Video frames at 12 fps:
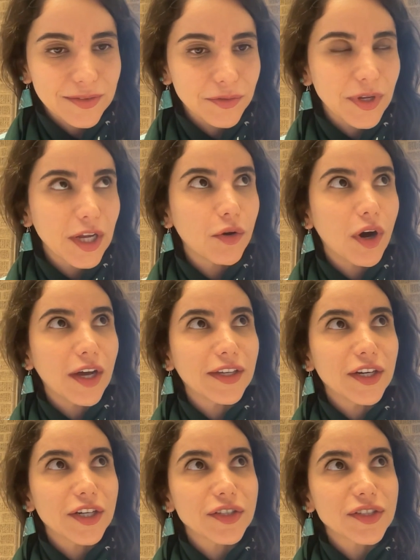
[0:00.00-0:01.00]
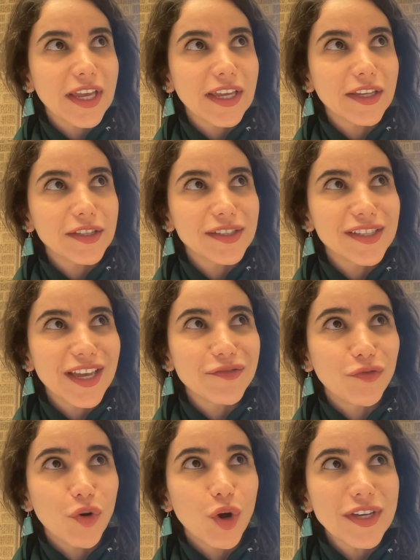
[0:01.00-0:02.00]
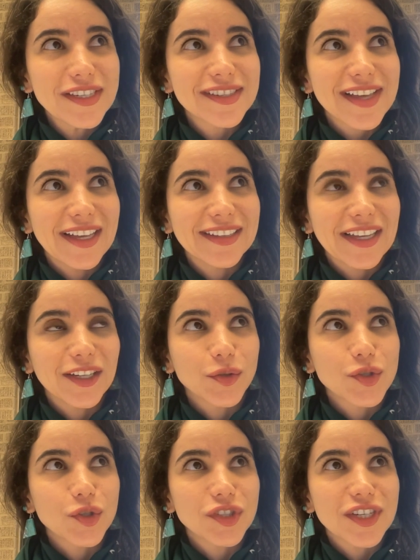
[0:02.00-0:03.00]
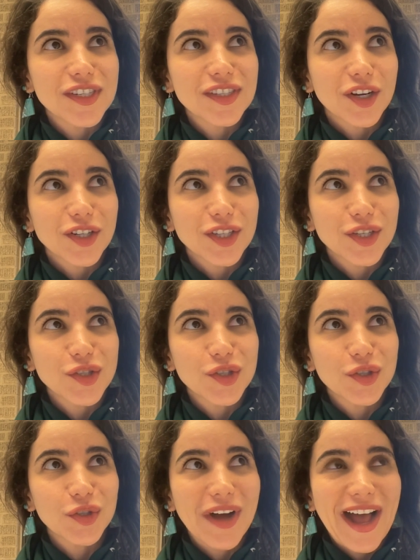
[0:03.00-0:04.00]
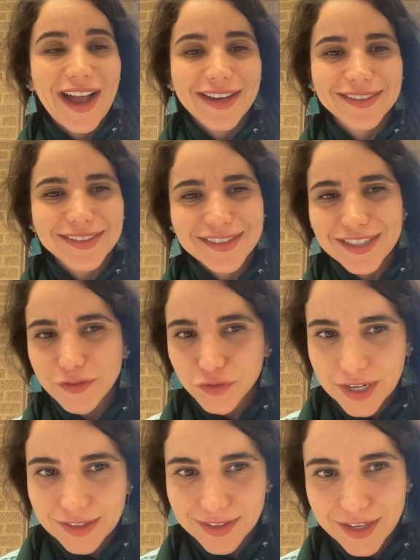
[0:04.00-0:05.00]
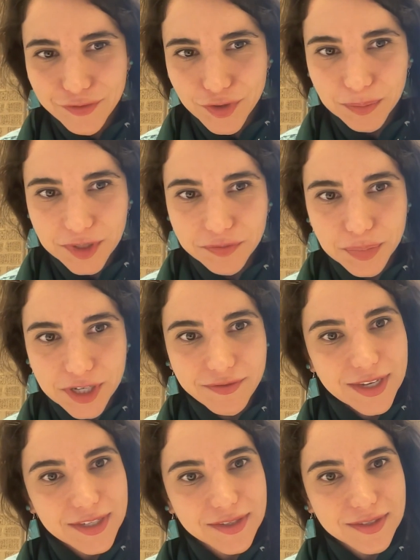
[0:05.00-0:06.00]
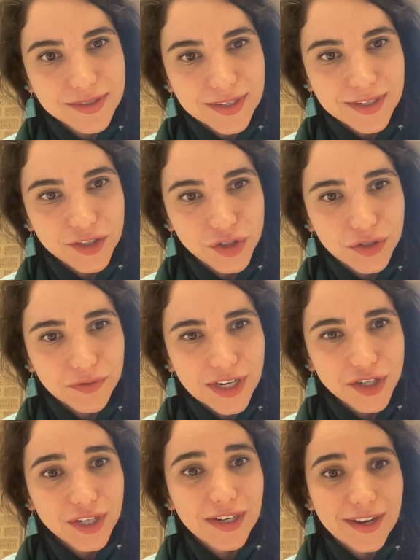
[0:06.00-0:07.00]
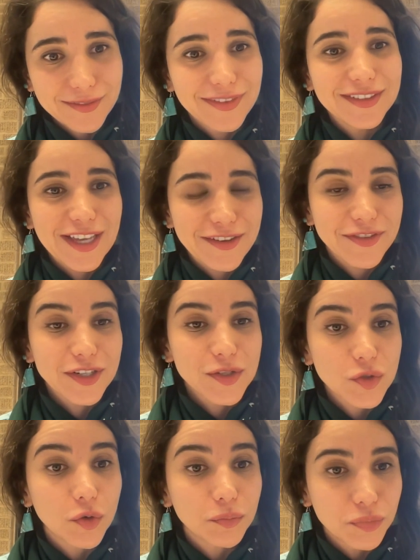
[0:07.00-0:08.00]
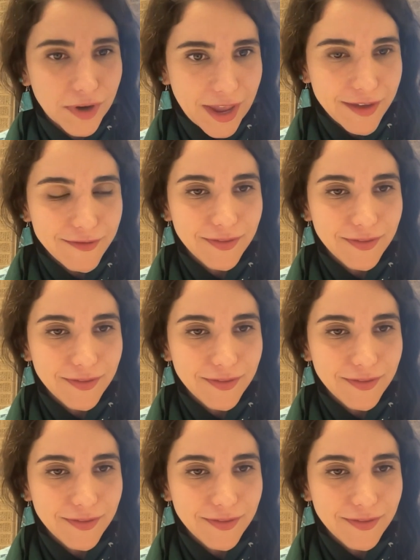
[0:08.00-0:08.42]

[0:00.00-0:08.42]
require they voice, and also they started to act differently from the previous generation, and they were so brave